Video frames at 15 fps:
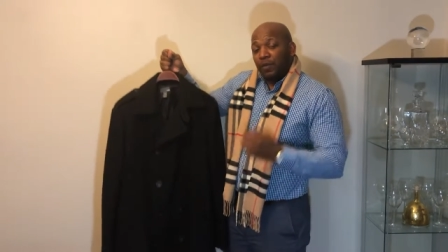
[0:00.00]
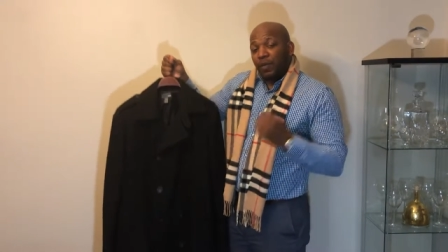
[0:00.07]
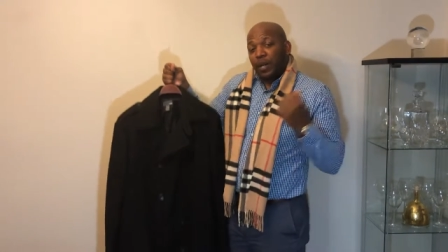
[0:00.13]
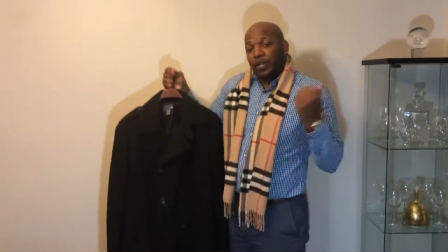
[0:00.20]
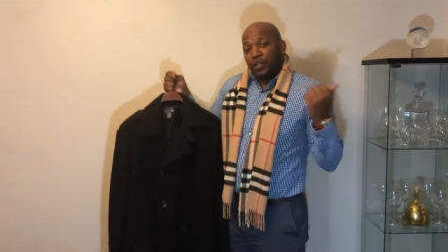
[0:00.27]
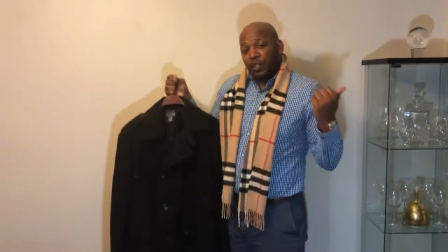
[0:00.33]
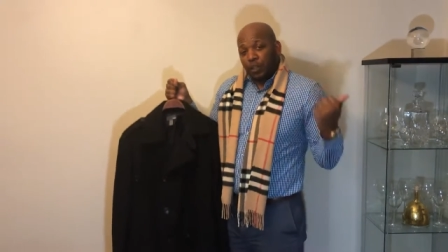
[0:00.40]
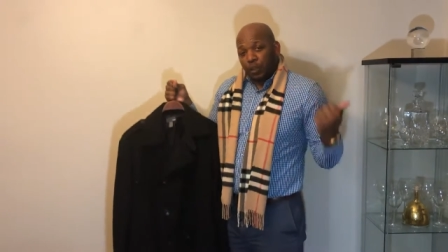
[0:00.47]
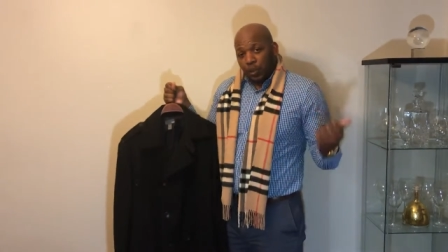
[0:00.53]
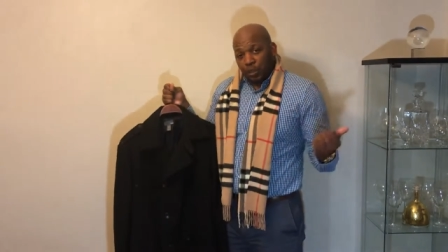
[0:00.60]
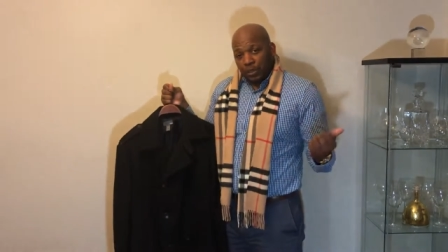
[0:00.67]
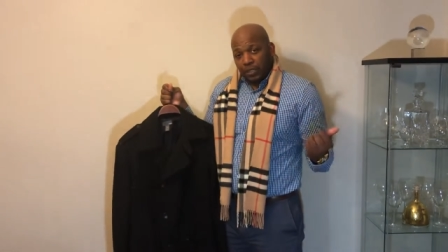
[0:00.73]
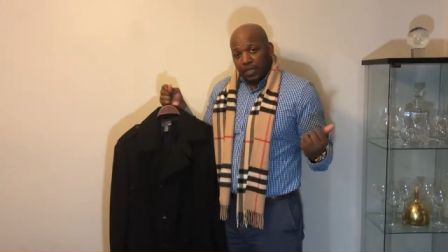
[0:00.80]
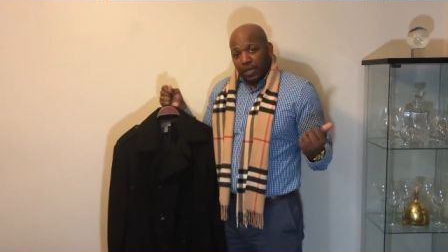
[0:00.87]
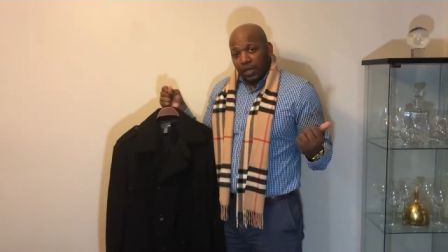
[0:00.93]
The one I just
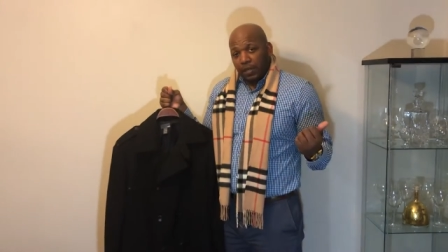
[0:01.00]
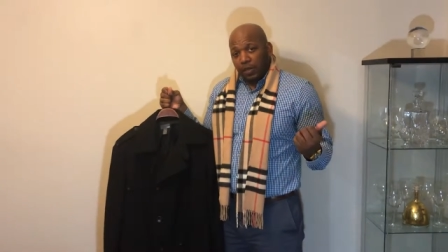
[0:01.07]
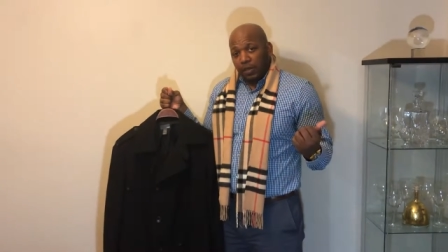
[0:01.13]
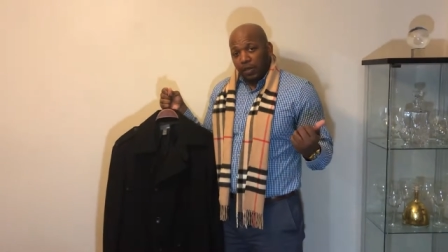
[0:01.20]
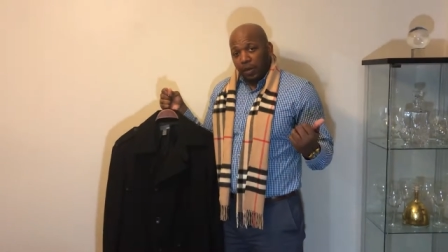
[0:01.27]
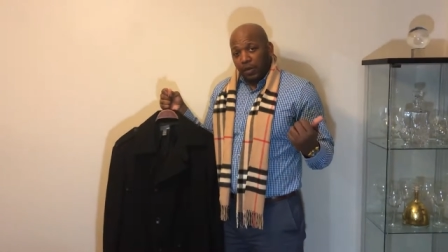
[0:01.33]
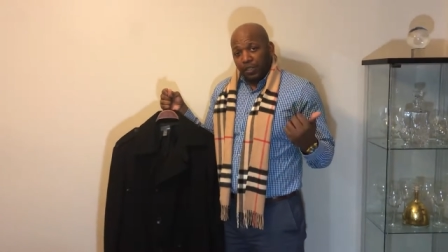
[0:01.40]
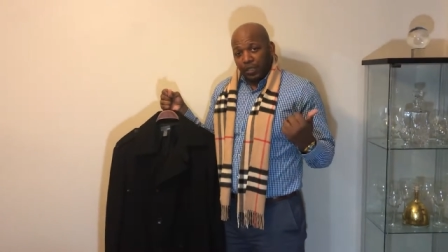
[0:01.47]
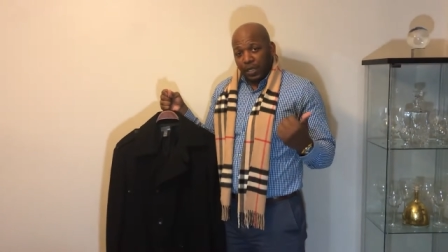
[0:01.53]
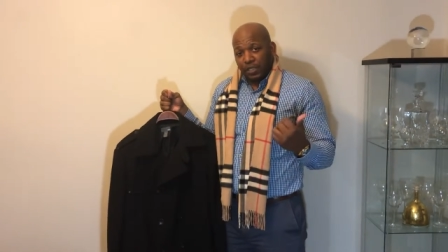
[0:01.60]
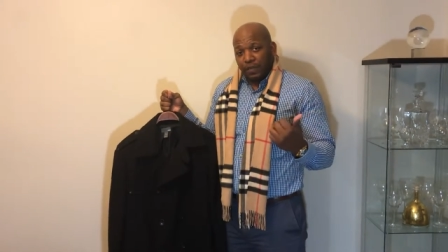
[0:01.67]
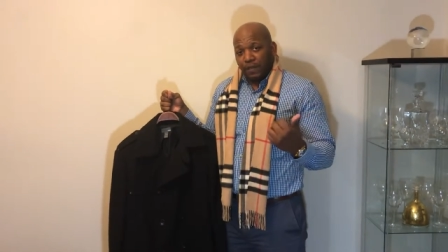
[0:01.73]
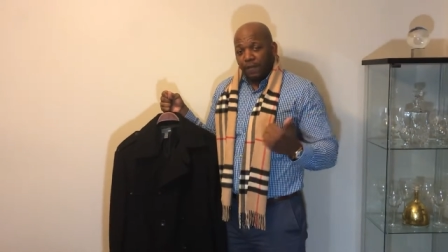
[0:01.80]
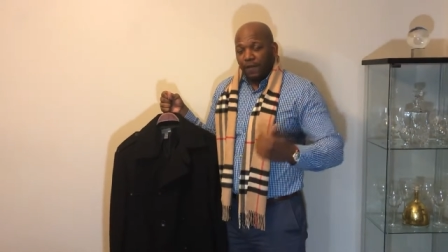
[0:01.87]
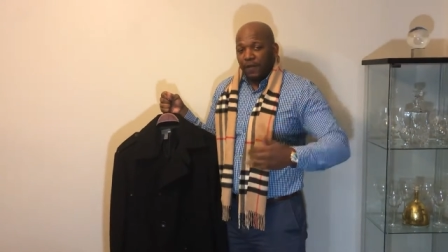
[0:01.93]
showed you a second ago with
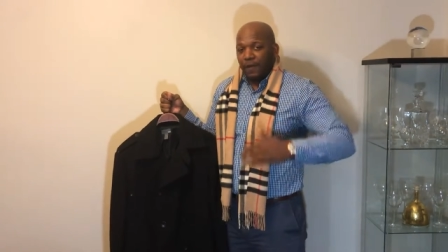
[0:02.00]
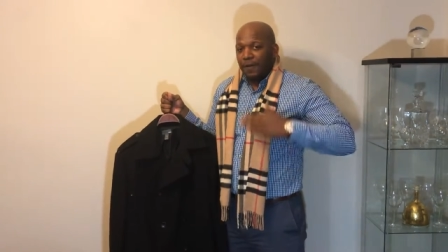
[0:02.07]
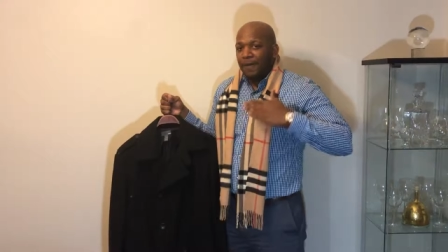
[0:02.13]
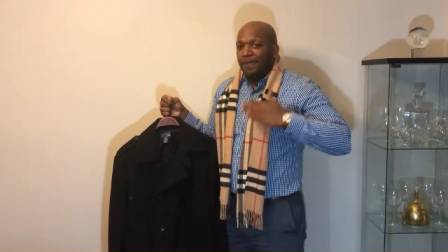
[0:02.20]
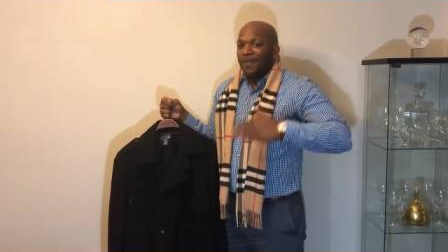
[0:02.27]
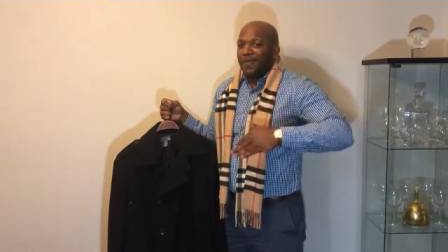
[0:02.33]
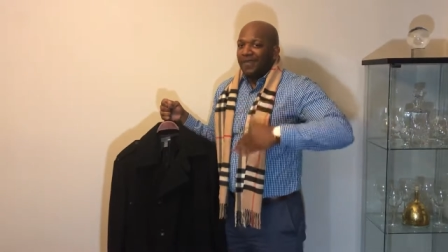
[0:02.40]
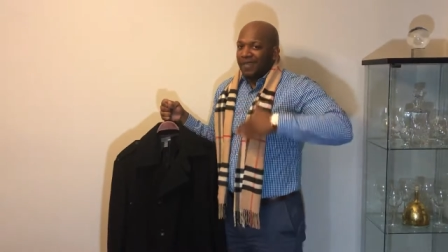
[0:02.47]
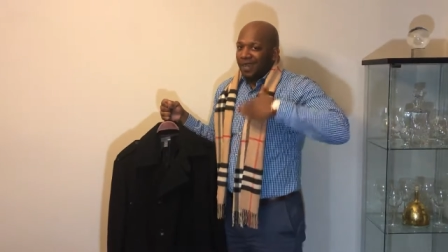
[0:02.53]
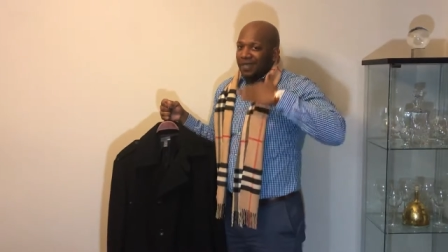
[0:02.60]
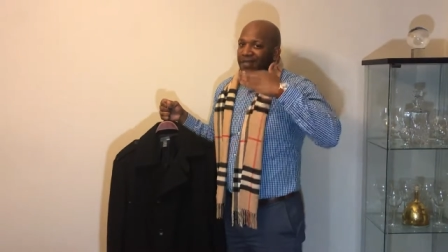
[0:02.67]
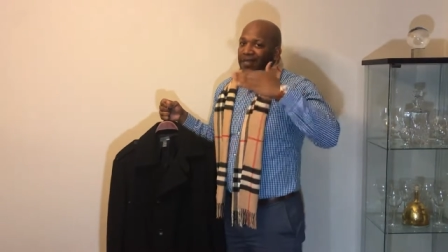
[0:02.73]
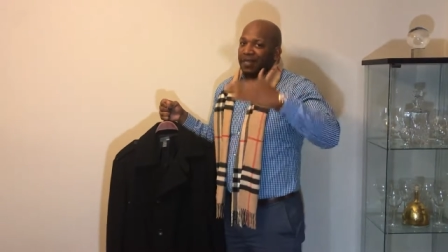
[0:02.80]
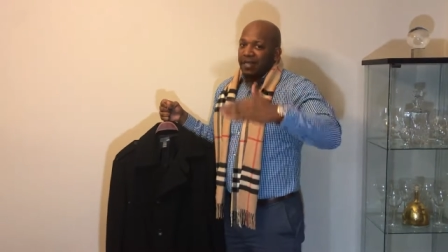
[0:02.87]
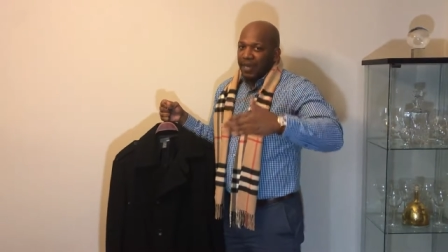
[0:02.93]
Chesterfield,
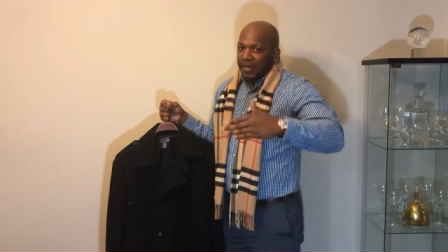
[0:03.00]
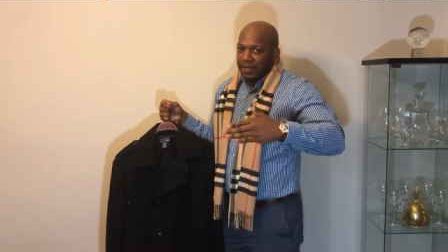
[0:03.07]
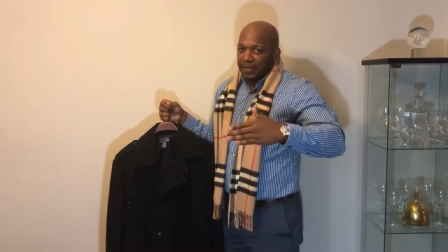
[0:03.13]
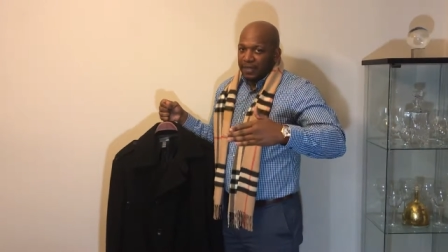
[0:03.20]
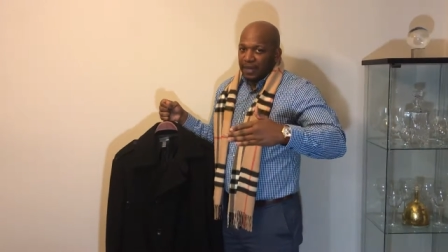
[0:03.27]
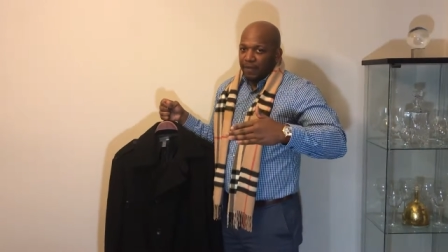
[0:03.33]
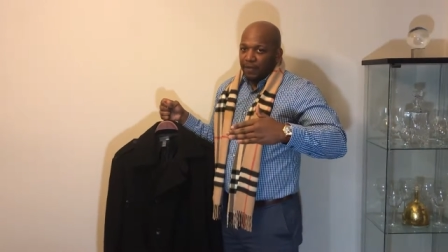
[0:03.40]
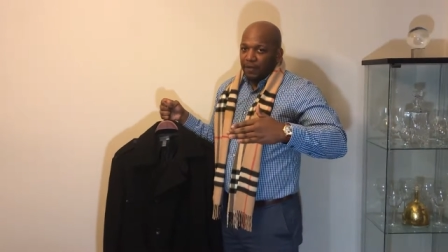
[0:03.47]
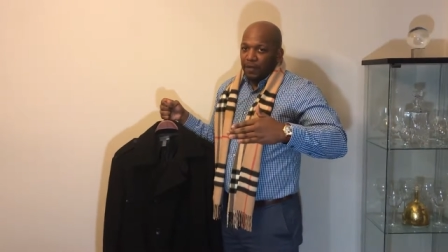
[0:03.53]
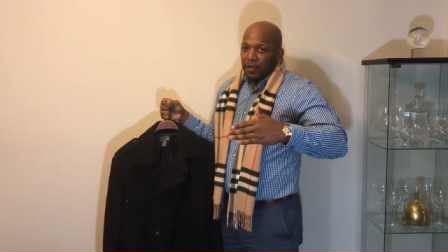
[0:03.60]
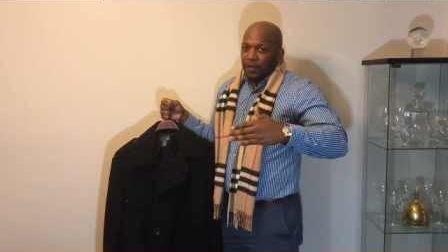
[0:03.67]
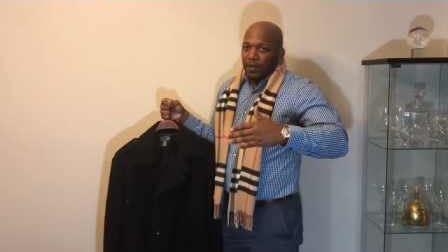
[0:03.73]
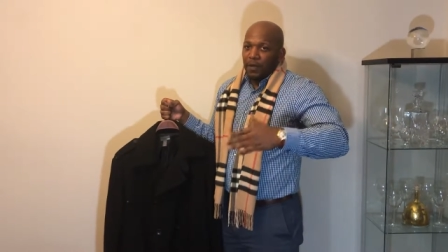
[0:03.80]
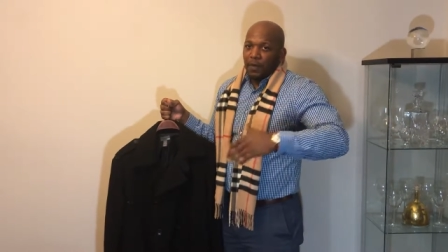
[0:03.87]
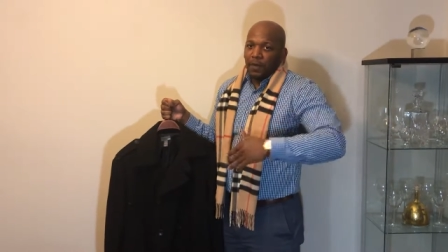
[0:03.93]
that's next level,
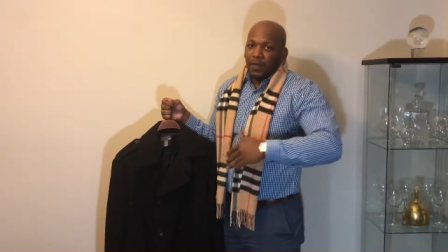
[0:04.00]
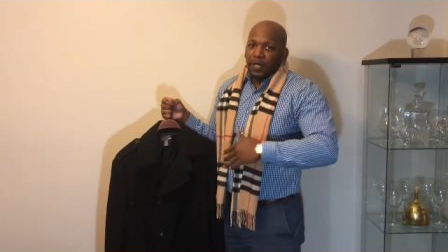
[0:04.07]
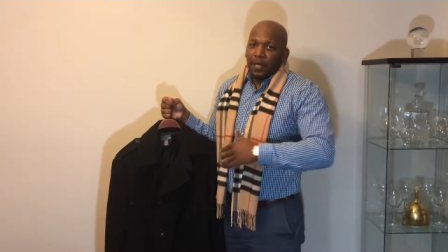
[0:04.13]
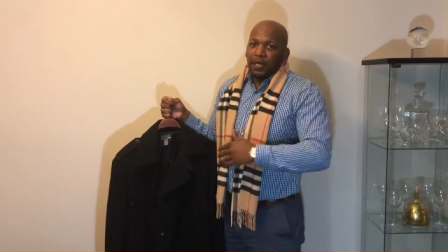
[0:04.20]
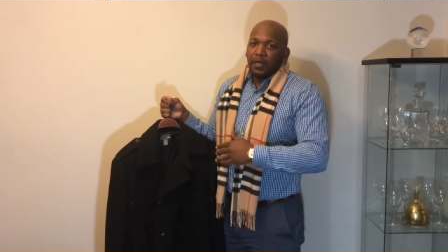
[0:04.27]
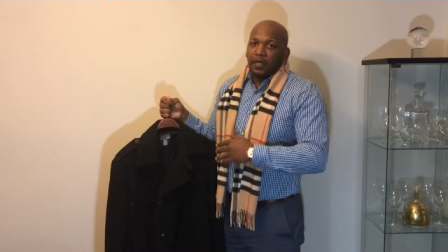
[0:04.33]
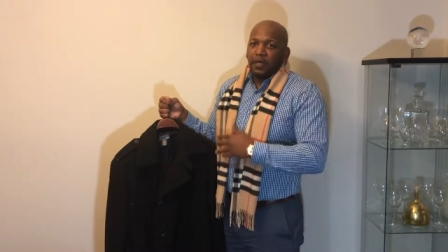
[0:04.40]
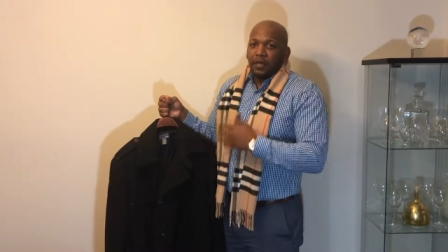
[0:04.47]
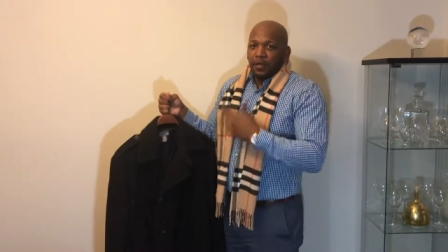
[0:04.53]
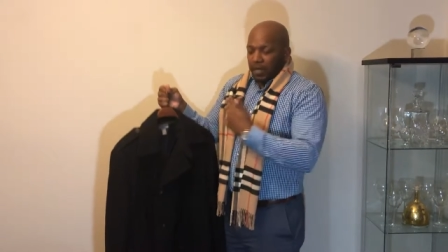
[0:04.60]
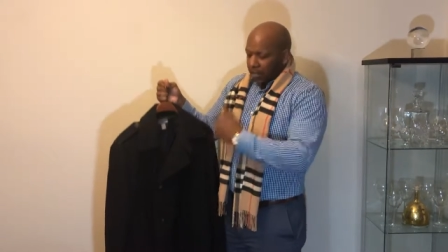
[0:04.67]
okay?